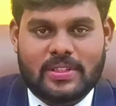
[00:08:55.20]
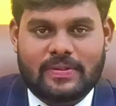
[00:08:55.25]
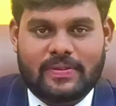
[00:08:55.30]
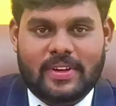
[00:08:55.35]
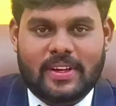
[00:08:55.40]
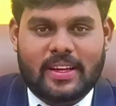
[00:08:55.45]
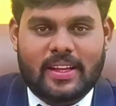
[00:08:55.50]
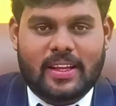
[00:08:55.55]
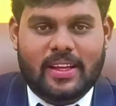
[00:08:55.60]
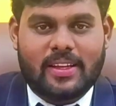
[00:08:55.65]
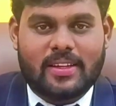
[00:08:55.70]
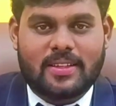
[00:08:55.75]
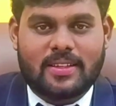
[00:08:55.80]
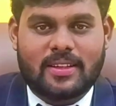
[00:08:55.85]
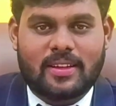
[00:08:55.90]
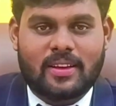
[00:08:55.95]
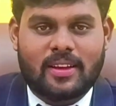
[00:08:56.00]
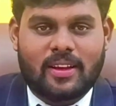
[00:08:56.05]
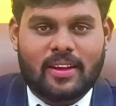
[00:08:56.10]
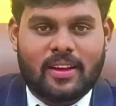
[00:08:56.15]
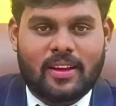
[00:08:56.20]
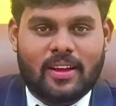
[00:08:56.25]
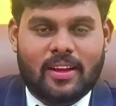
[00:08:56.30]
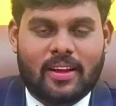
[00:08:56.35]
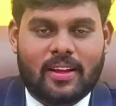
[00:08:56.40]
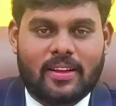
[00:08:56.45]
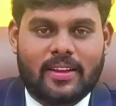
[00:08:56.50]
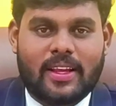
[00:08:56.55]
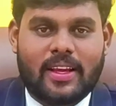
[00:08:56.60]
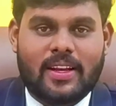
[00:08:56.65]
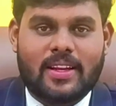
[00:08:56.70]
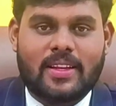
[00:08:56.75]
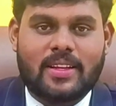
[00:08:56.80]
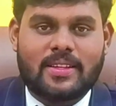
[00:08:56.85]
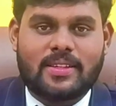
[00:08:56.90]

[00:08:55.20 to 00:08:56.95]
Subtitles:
First one is there